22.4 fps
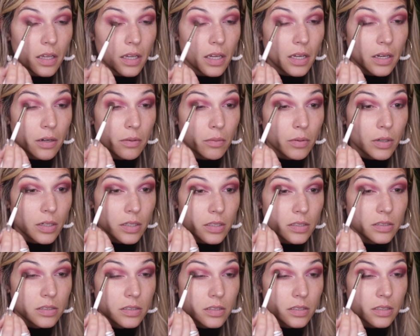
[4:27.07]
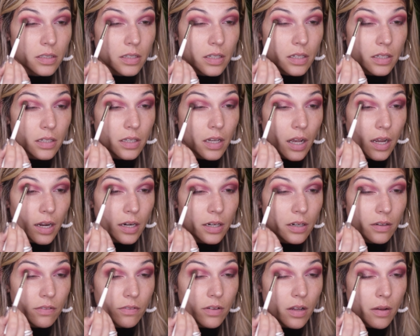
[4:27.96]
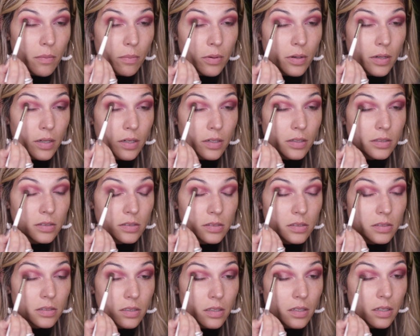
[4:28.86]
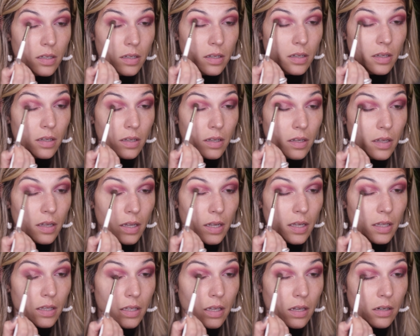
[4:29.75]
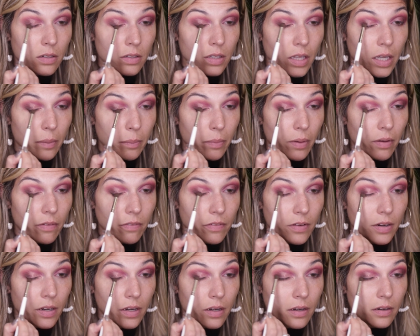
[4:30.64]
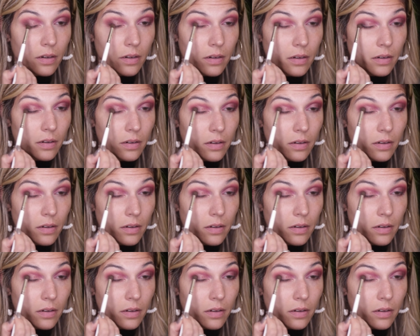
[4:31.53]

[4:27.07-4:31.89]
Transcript: inwards and kind of upwards, and then like buff it in,